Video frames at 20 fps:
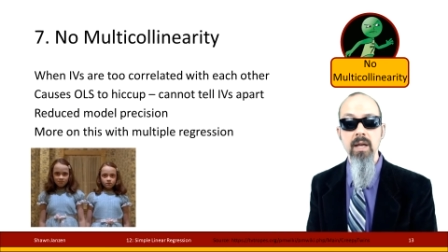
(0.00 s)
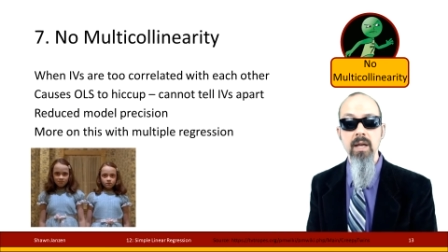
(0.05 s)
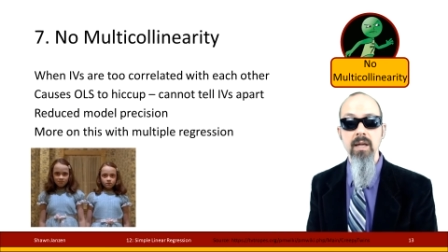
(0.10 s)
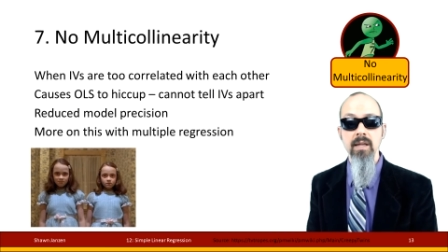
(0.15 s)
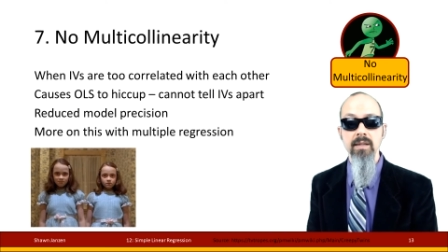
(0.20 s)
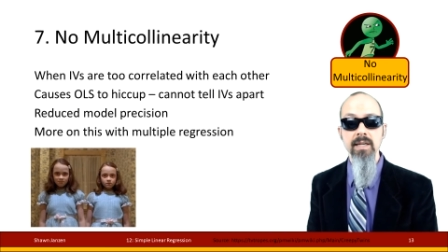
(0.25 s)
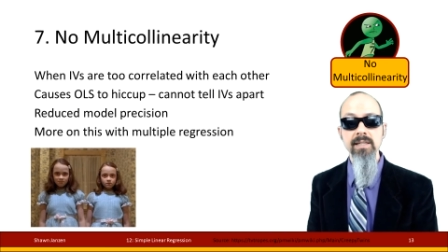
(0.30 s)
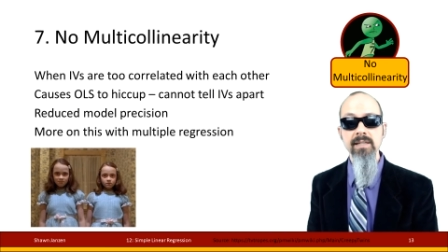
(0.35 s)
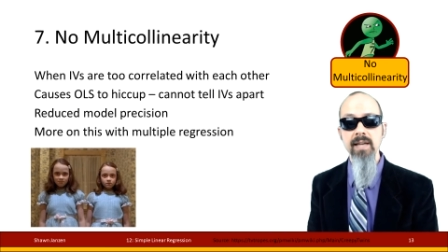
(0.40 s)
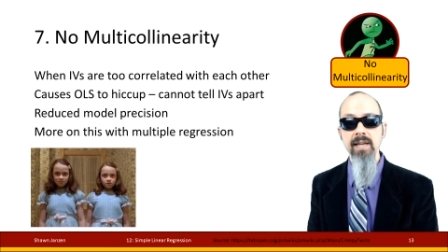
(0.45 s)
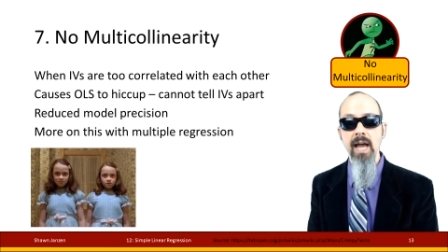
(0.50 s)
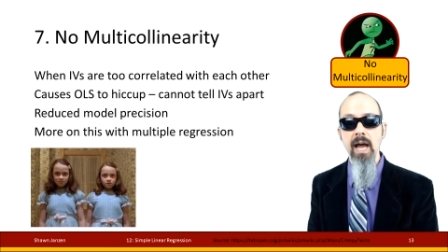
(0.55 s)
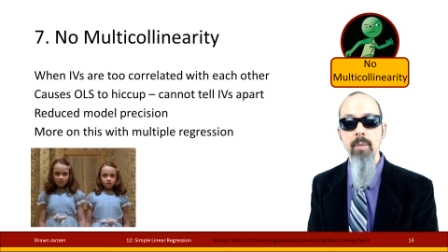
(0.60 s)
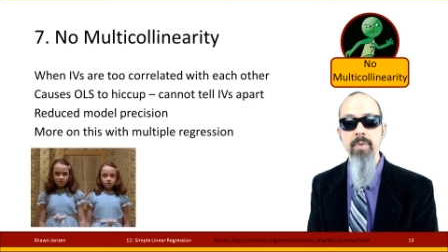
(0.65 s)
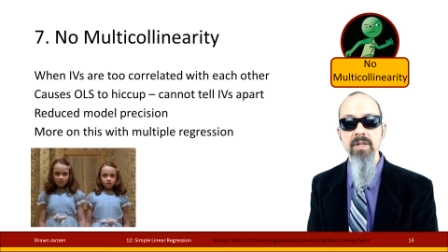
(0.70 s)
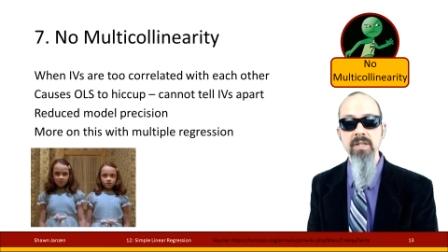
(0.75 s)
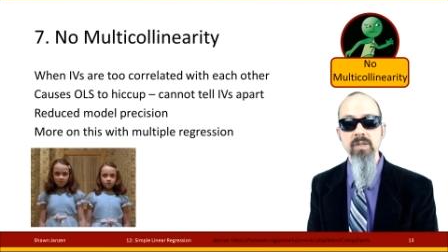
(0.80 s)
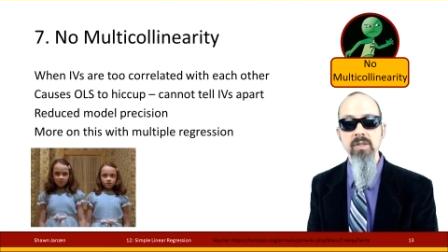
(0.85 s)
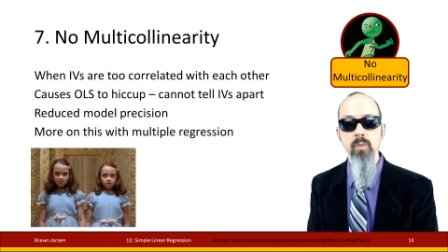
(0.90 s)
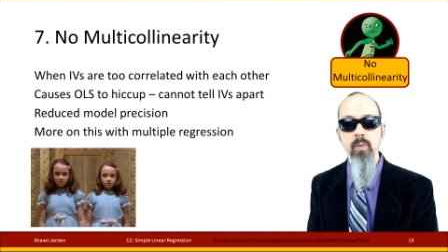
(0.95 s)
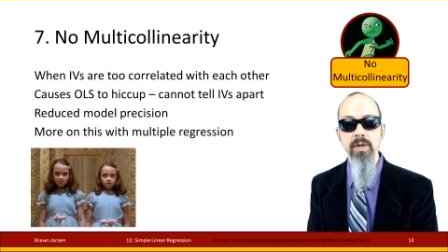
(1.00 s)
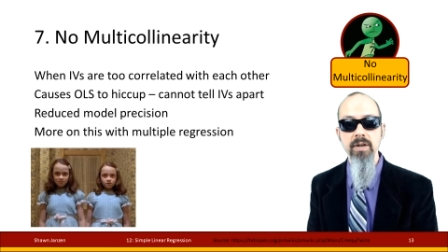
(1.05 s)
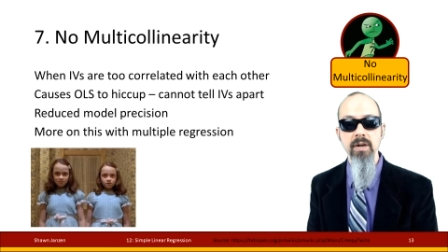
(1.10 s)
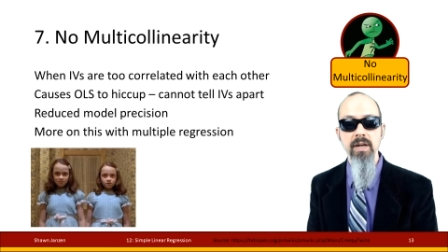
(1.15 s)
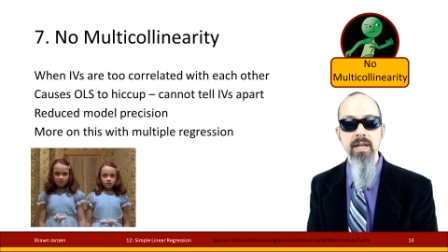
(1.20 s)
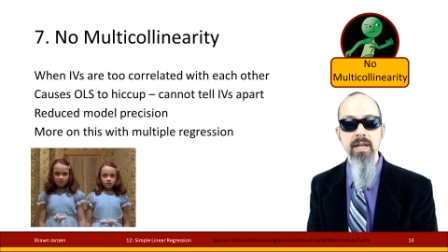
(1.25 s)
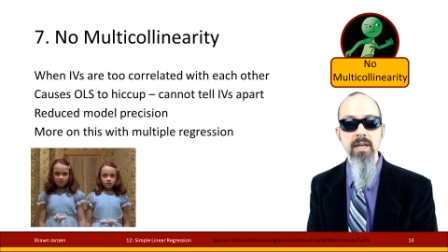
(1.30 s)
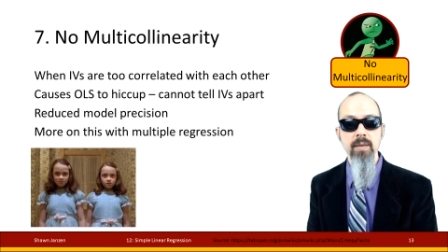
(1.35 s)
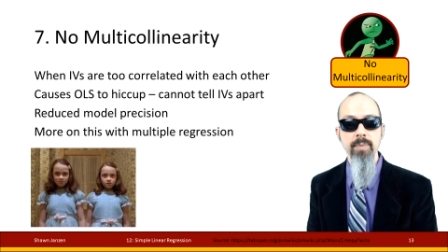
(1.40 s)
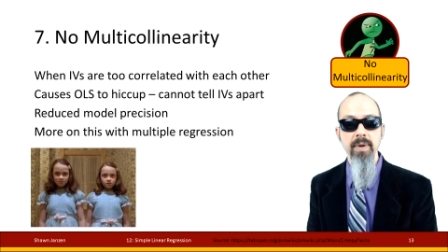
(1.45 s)
This happens when your
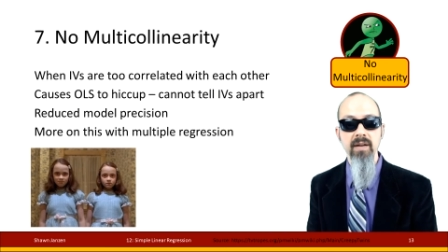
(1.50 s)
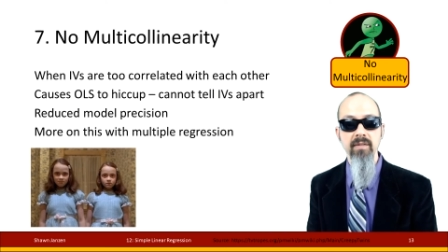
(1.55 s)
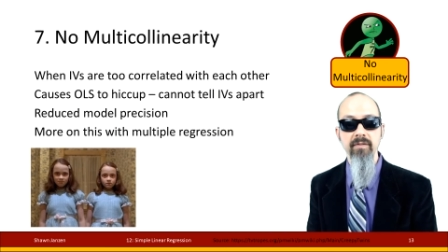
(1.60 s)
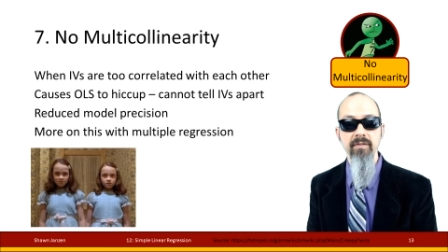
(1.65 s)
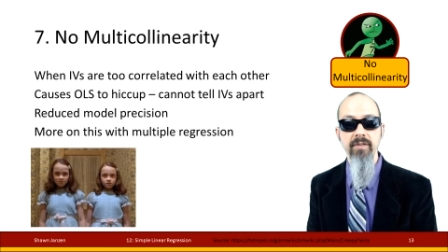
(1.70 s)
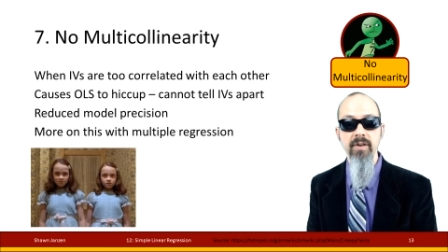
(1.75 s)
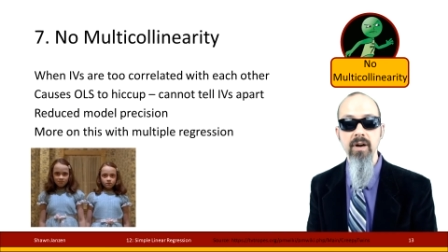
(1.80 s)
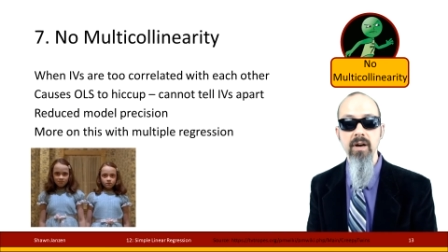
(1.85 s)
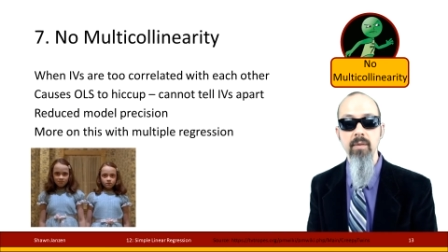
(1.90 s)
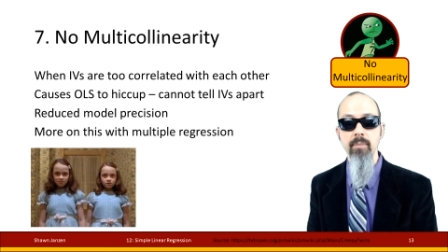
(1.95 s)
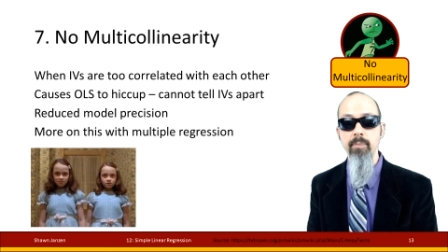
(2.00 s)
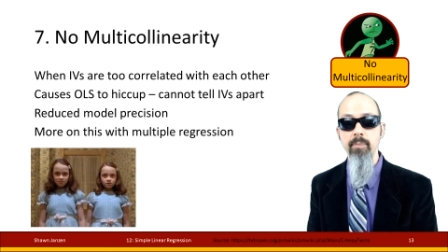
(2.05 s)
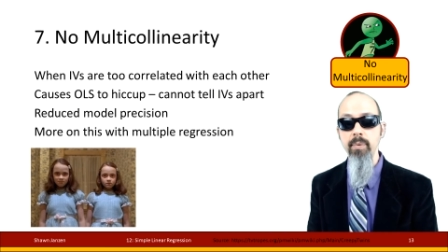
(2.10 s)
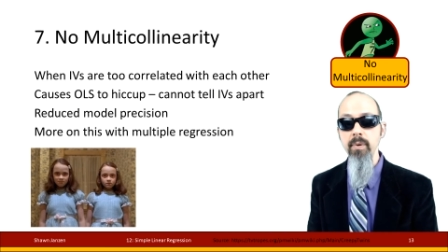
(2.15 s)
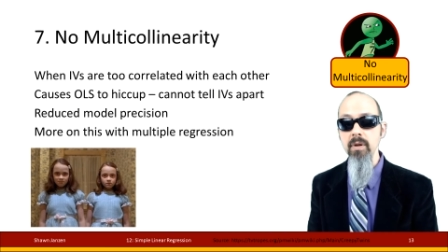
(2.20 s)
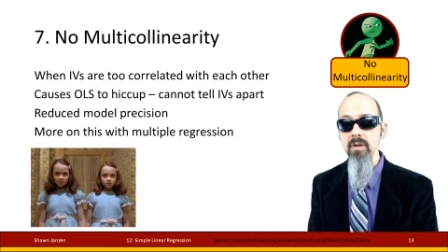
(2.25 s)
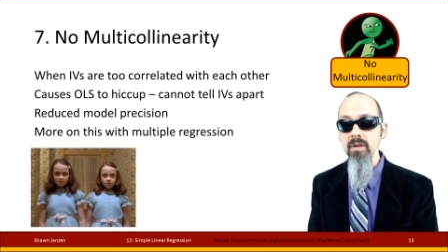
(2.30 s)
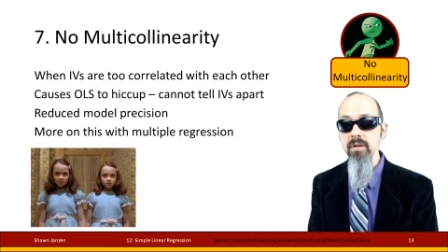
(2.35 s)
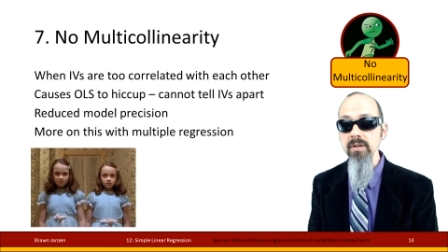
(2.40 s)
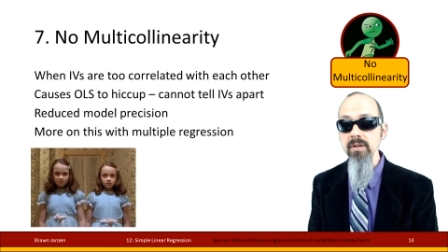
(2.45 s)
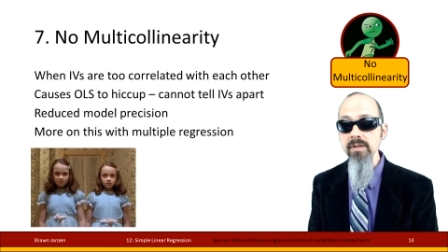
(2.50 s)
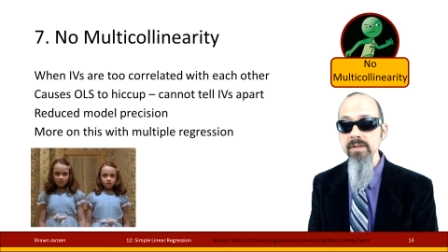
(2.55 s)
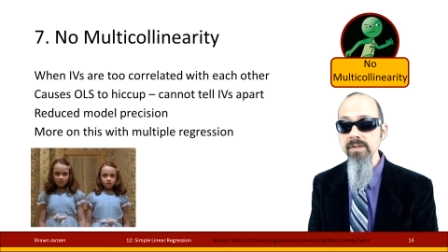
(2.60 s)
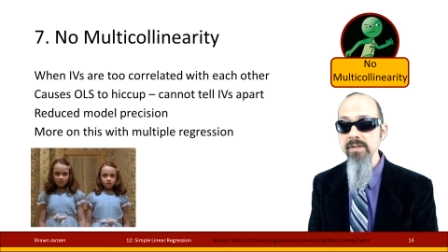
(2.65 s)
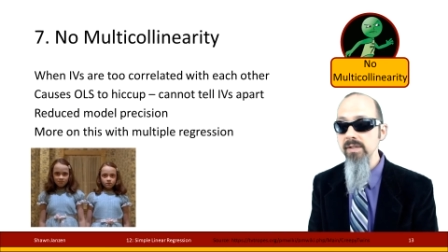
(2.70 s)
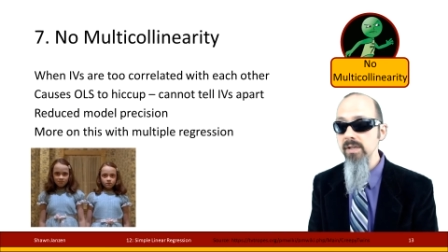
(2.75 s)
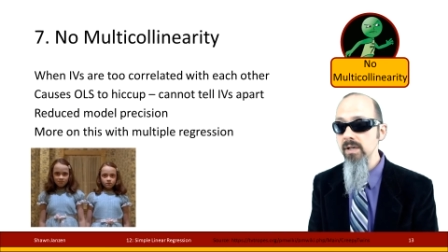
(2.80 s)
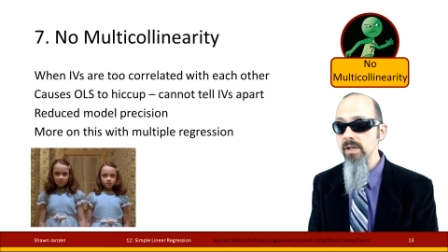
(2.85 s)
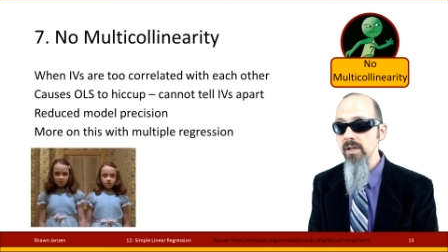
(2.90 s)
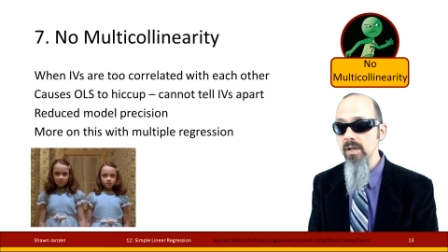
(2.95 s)
independent
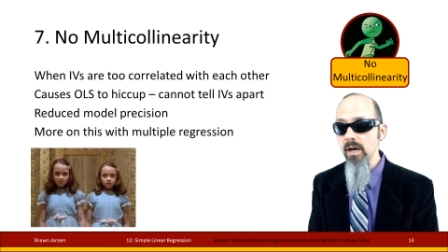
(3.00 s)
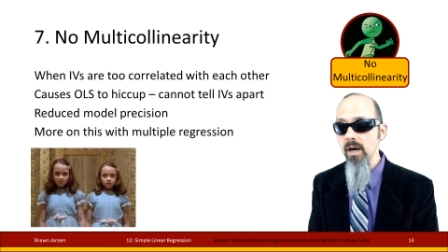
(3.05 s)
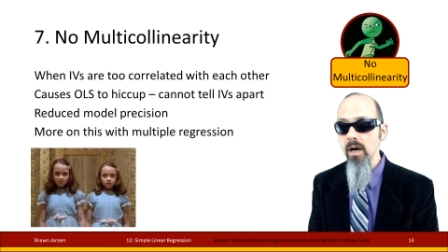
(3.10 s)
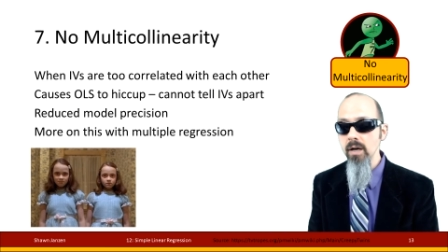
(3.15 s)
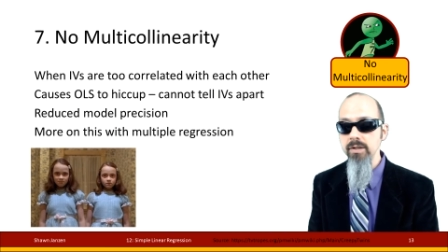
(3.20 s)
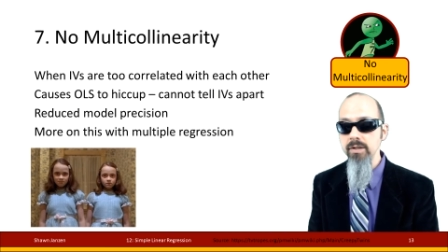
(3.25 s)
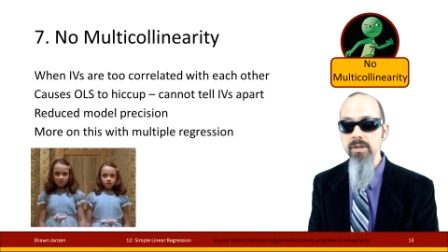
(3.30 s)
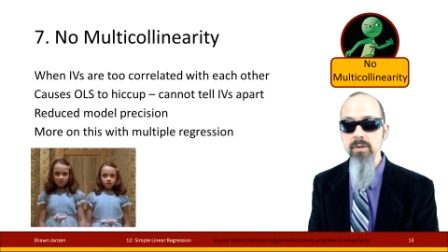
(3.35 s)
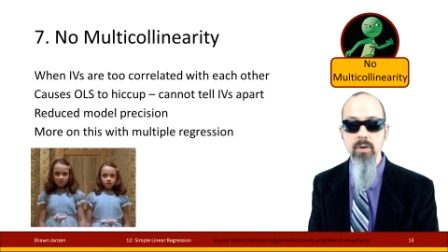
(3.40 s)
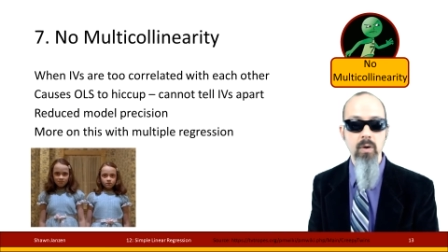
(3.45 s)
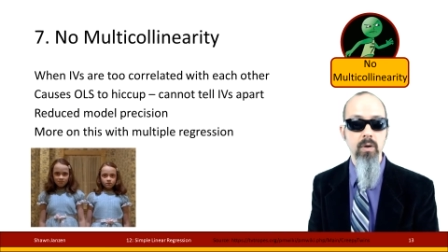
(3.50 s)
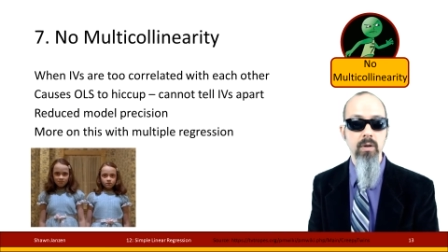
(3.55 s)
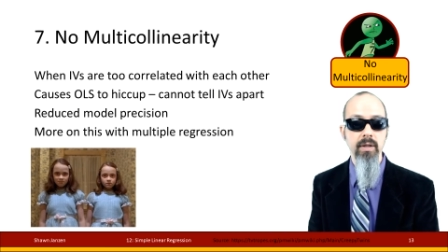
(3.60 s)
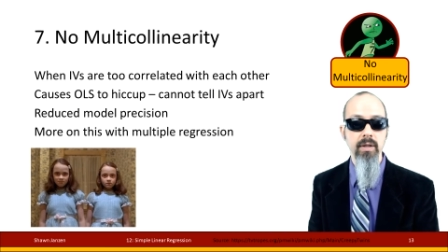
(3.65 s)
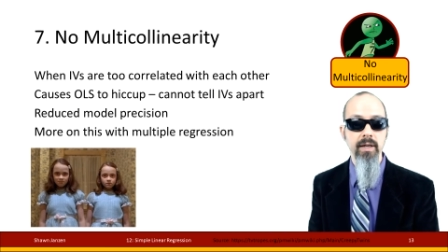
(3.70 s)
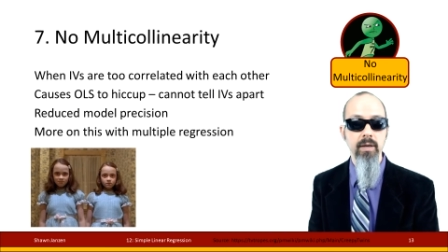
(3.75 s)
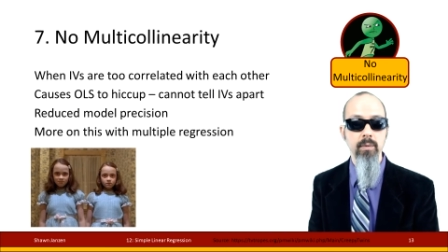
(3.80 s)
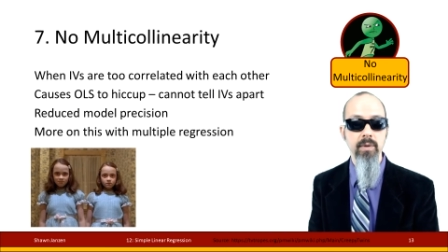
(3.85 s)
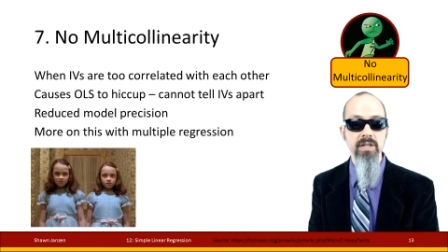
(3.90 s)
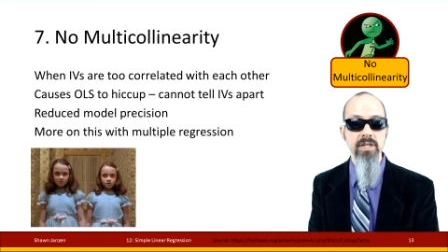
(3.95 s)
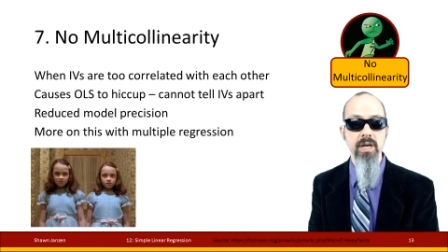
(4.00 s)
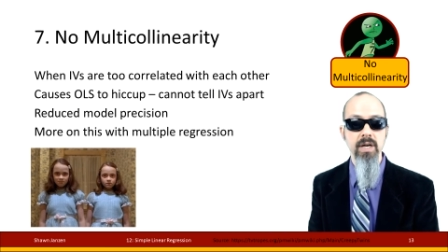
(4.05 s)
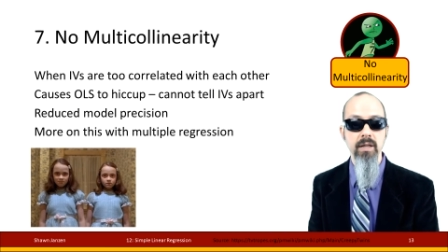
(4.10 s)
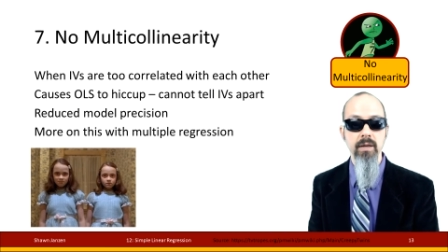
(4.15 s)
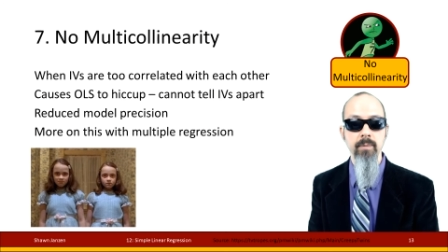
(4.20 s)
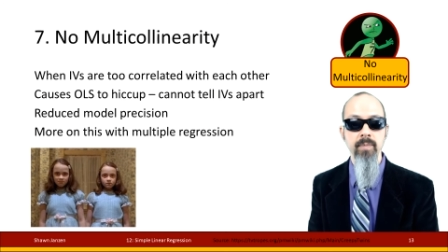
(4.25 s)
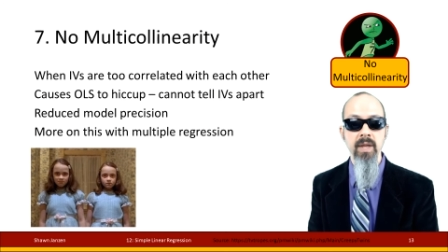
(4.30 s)
variables are too correlated with each other.